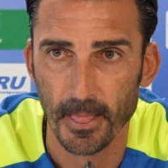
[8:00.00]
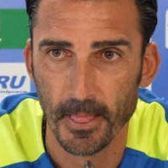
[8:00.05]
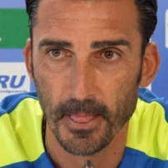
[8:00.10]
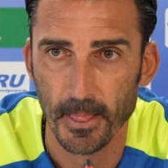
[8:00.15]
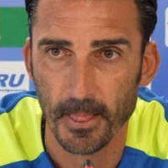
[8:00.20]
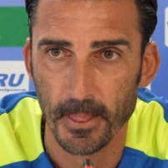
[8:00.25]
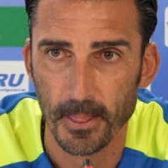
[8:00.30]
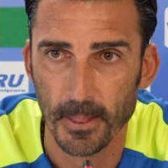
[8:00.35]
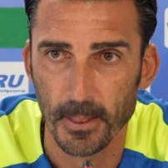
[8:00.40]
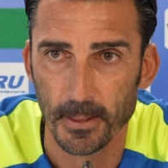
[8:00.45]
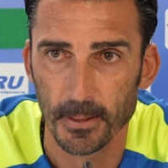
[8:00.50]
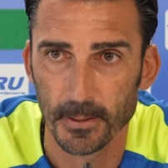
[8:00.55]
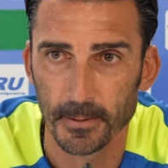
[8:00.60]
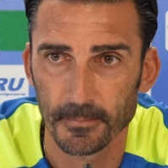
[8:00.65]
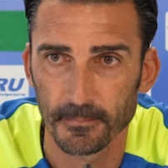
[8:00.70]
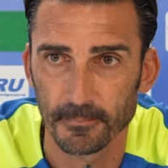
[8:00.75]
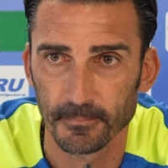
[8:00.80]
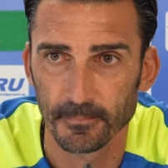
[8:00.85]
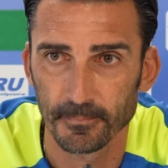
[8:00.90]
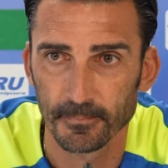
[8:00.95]
Do you have any
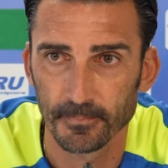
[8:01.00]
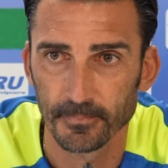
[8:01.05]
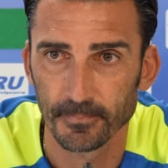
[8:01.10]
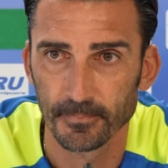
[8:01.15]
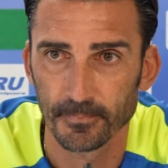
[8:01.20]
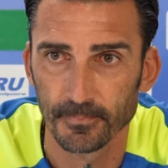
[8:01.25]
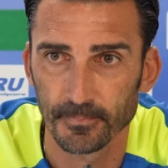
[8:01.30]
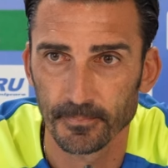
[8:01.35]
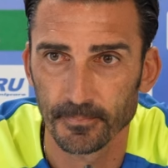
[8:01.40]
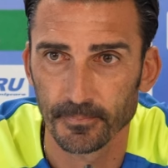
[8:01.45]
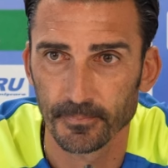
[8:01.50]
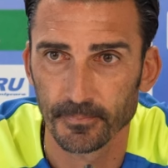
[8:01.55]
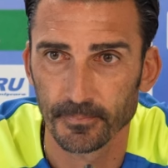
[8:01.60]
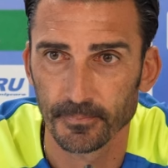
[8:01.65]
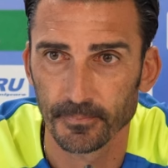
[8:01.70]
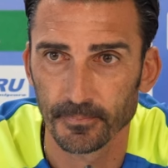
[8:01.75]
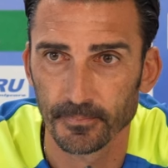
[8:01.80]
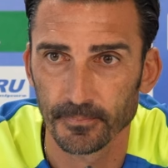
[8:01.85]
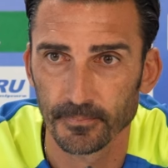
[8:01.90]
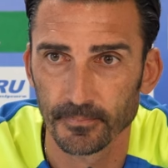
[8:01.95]
options if
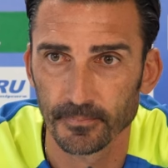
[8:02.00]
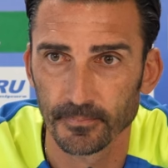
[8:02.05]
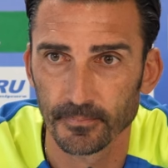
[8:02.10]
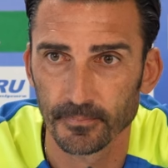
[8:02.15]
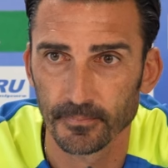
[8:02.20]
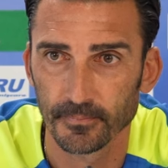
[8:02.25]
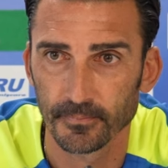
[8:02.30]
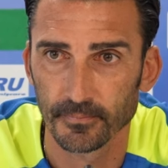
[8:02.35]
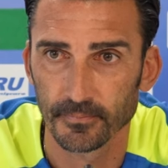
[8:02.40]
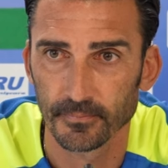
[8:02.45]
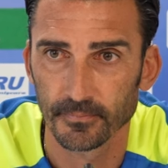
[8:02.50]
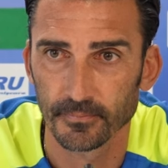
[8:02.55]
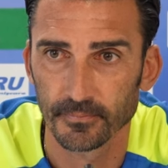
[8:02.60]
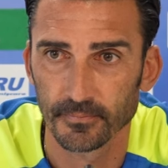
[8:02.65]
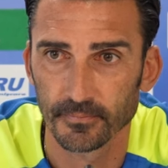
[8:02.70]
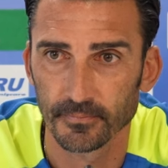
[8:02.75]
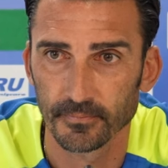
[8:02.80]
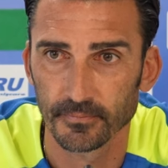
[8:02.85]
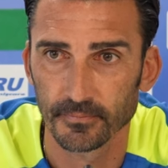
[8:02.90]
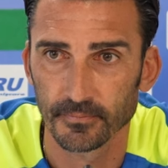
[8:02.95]
Olaru is
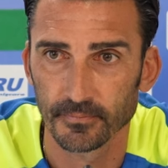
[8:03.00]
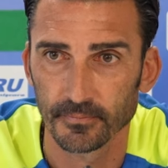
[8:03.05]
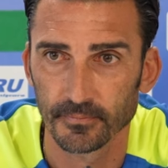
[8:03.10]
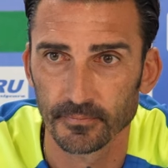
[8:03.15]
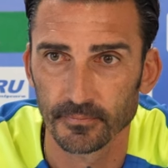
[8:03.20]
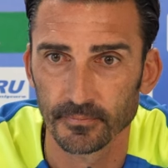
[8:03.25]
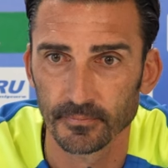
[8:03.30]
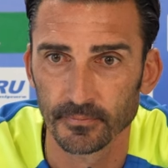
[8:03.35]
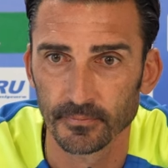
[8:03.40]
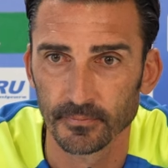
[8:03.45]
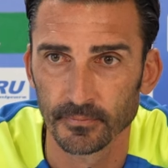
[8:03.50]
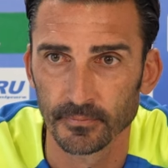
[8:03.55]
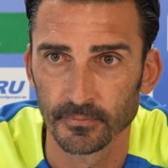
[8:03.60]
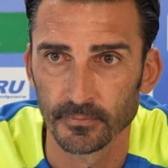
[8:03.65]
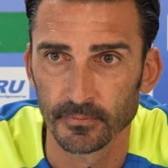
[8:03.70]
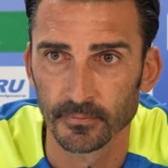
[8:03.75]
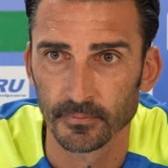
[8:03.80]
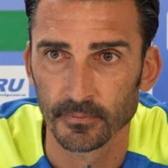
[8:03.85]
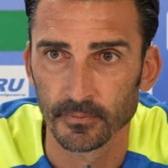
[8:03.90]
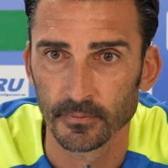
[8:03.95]
going to
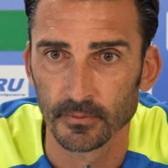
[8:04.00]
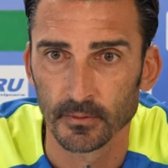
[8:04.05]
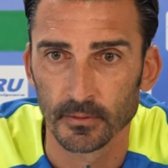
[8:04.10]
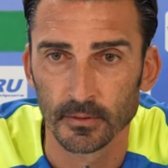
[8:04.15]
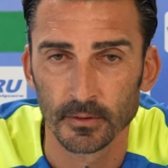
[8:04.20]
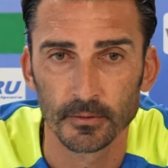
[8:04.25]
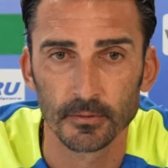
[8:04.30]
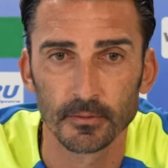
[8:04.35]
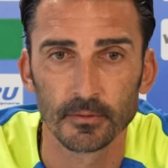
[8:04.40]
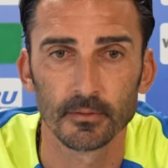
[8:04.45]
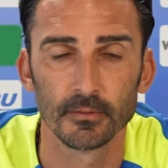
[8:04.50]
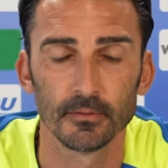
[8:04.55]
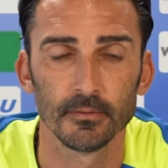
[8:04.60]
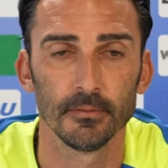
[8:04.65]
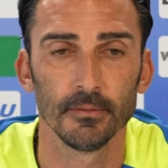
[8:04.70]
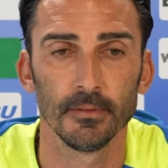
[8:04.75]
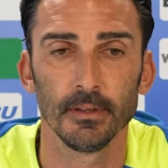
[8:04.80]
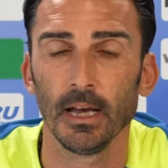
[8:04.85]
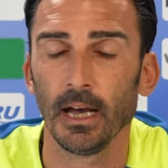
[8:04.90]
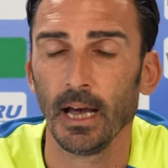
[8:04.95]
leave the team?
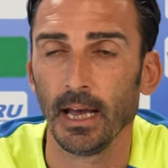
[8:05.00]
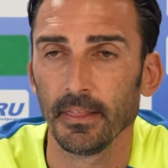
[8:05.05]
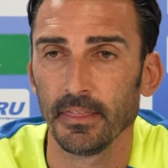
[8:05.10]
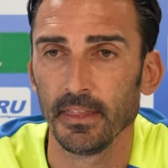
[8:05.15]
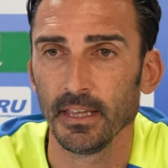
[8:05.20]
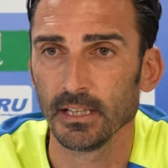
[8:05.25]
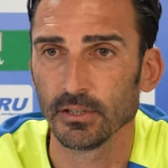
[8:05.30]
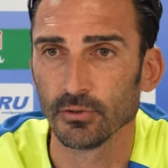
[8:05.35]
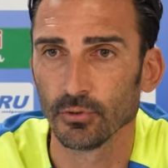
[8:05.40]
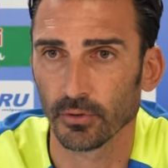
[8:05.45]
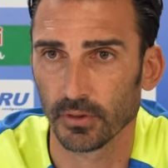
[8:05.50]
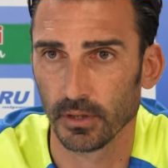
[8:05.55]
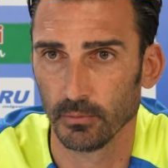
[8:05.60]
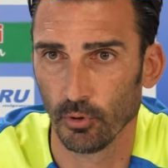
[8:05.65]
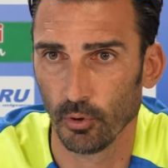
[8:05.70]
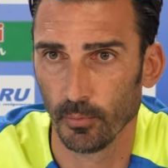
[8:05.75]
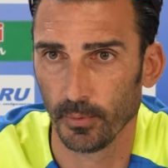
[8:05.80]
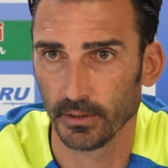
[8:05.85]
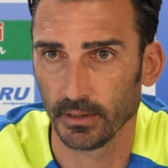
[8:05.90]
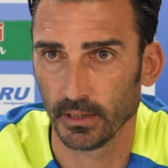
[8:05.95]
I think it's not the
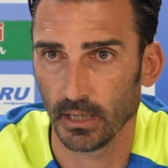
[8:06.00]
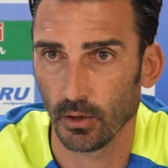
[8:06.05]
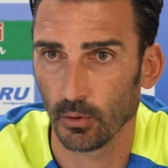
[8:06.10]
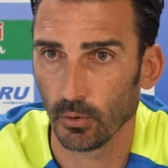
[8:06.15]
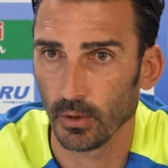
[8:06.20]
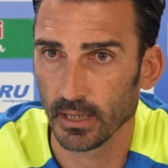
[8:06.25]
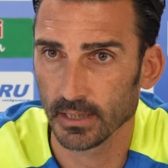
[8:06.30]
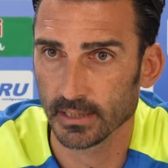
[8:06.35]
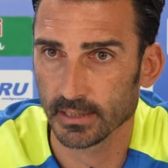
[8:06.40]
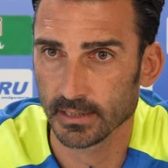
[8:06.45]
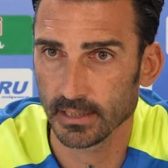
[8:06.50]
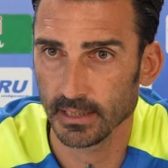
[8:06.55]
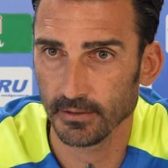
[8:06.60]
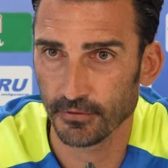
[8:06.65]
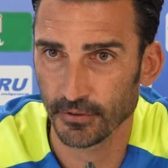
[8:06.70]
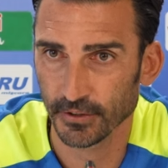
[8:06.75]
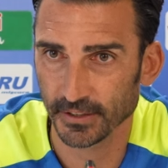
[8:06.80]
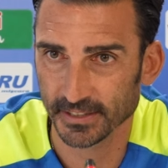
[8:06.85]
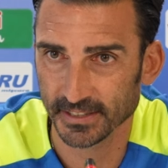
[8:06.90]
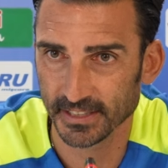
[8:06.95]
moment now. Let's see
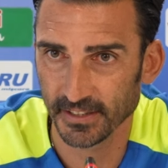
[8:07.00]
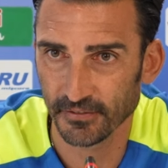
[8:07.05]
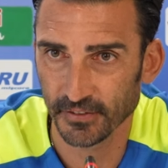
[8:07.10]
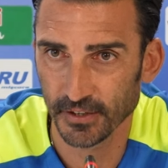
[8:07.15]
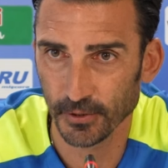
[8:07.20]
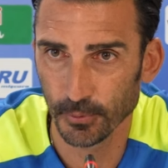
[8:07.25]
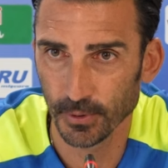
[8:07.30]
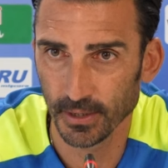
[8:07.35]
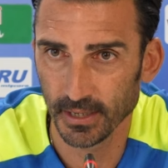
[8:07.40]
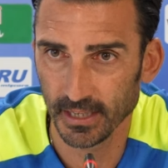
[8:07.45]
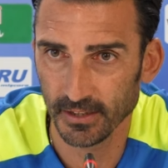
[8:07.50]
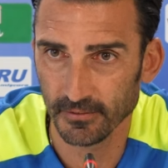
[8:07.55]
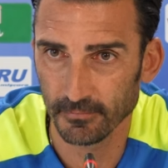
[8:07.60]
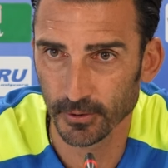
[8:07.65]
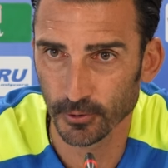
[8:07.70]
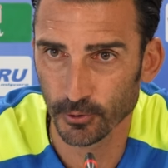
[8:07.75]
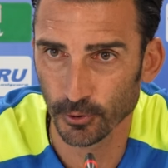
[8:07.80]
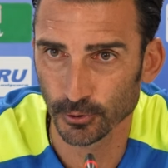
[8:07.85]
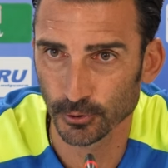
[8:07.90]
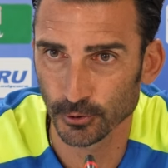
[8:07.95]
first if he will leave
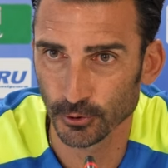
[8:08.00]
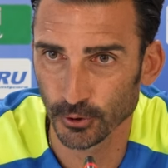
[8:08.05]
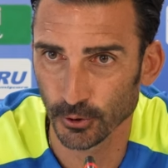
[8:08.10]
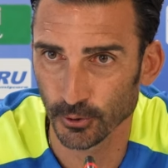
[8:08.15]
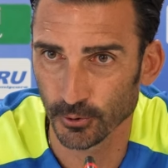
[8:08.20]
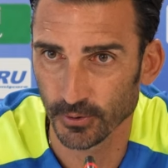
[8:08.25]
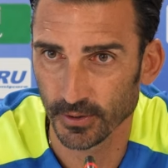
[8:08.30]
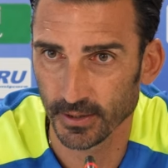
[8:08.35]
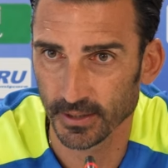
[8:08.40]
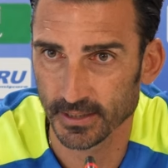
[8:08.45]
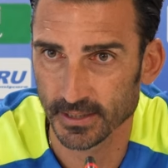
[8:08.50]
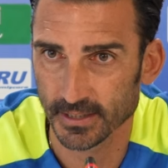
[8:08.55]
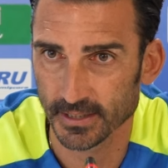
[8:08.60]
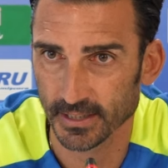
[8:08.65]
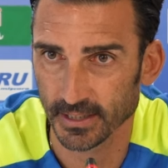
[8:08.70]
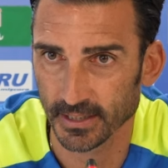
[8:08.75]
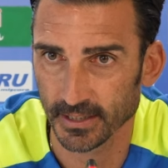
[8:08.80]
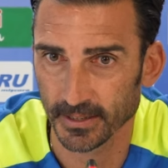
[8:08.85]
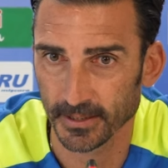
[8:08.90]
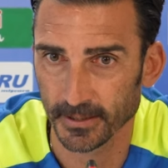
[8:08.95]
because you know it's
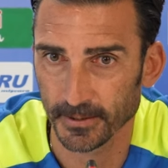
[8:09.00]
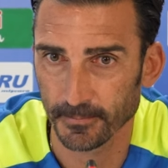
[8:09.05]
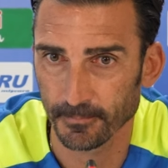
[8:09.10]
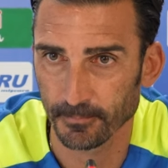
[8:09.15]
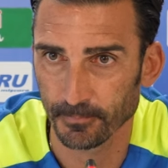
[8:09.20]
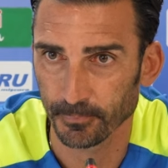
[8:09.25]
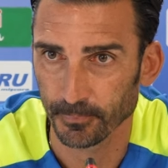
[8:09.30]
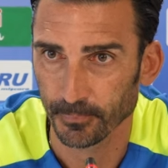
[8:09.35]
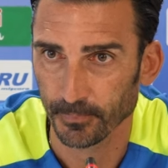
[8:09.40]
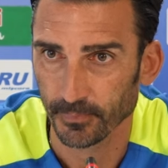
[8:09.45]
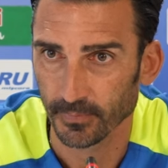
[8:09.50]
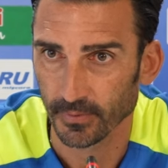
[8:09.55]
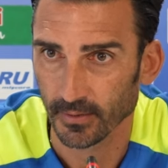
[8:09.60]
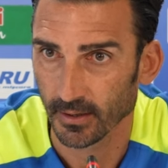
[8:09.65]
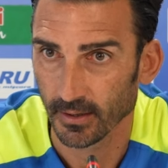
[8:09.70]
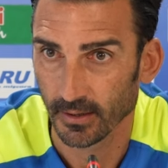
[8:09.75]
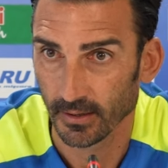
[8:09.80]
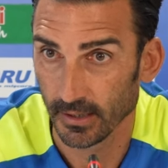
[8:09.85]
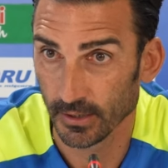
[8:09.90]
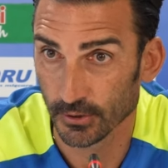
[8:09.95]
um,
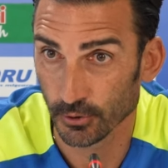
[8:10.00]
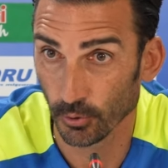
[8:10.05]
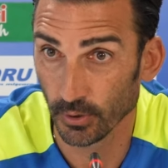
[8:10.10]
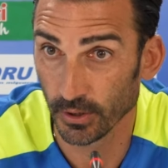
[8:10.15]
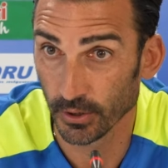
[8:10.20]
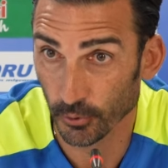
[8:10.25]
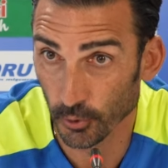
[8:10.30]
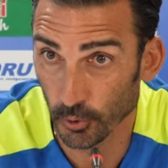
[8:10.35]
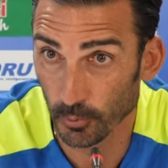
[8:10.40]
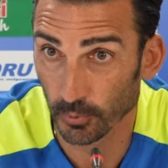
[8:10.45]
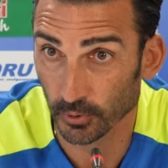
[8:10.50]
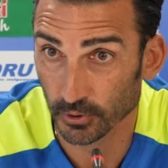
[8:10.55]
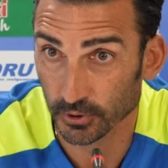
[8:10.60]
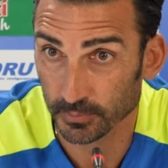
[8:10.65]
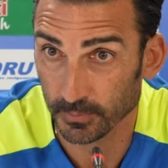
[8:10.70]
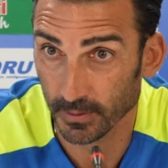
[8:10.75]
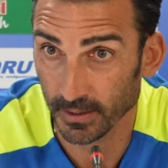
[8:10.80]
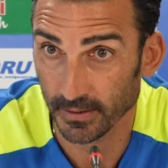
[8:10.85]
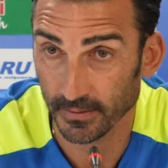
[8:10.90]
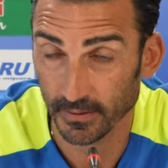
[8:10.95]
it's only
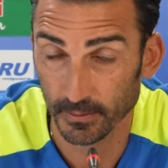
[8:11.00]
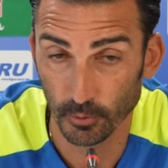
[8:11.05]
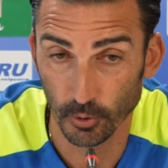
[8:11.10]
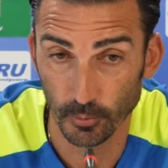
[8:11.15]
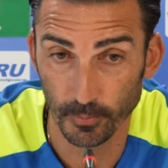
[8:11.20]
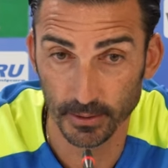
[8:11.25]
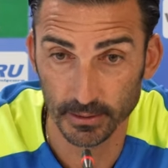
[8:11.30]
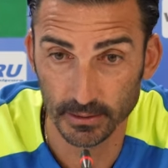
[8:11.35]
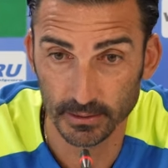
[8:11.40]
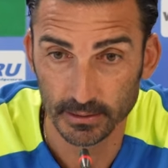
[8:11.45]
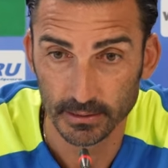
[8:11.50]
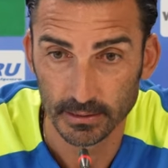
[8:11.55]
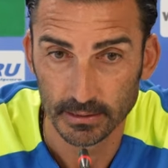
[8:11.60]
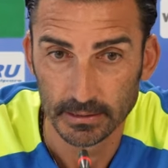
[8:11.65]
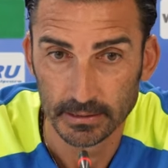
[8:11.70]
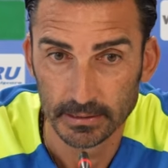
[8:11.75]
rumors by the moment.